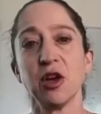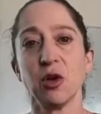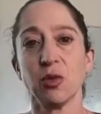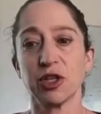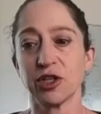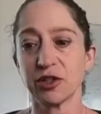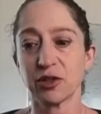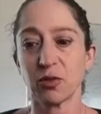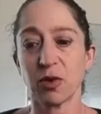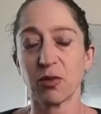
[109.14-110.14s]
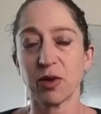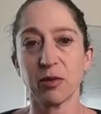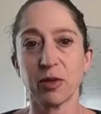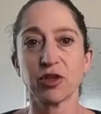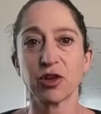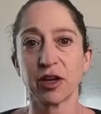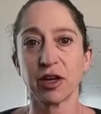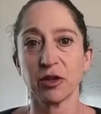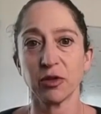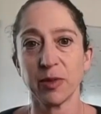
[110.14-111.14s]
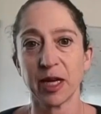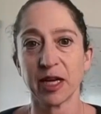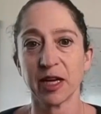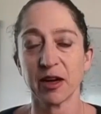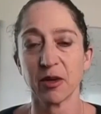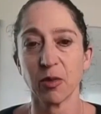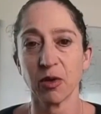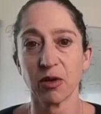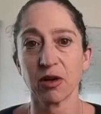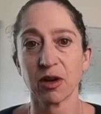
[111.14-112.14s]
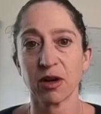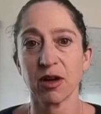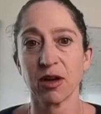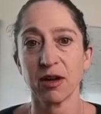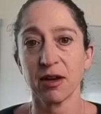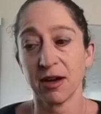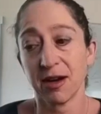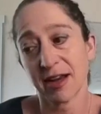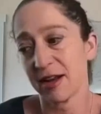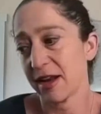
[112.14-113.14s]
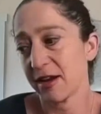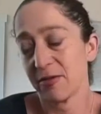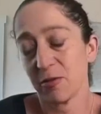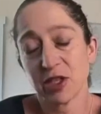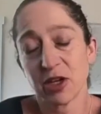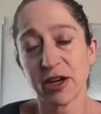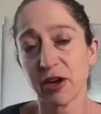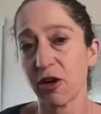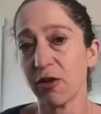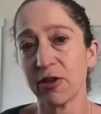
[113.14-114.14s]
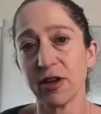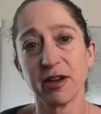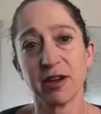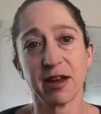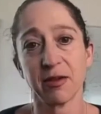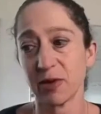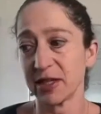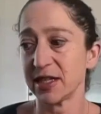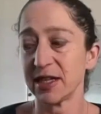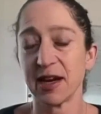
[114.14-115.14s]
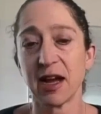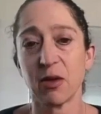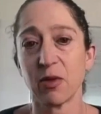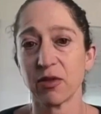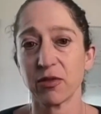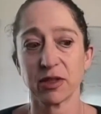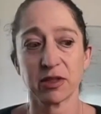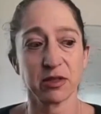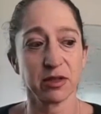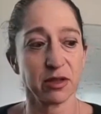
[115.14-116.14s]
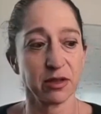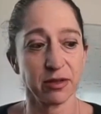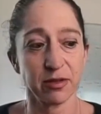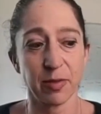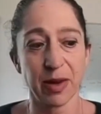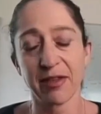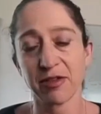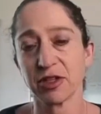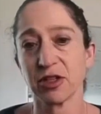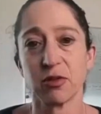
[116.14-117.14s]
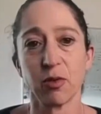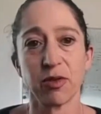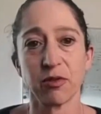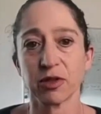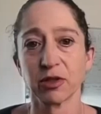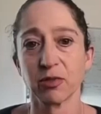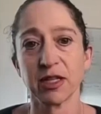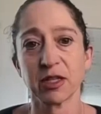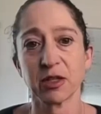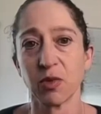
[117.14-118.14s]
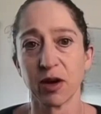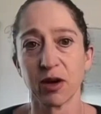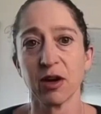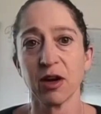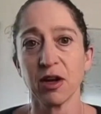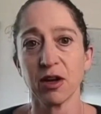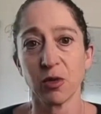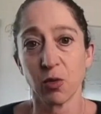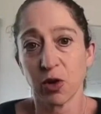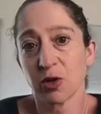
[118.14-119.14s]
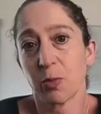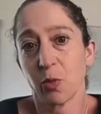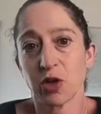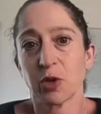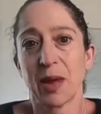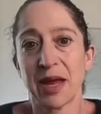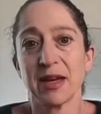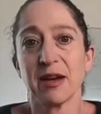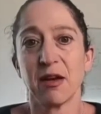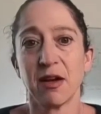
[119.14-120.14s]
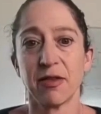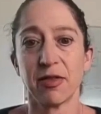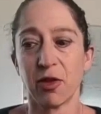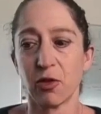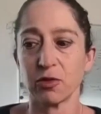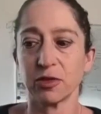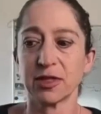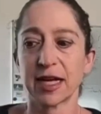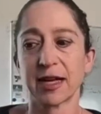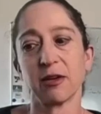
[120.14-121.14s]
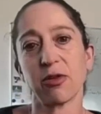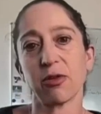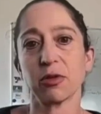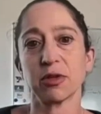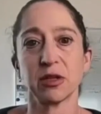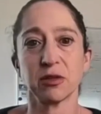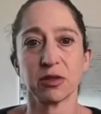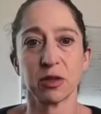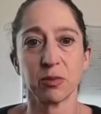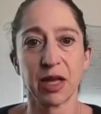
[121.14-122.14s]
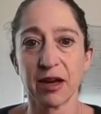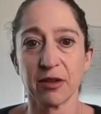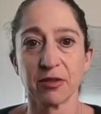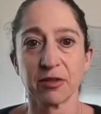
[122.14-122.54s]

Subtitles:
which is what we try to illuminate in our work. And we saw it in COVID, and we see it now, whether it's pathogen or whether it's ransomware. You know, we're dependent on those second or third tier suppliers,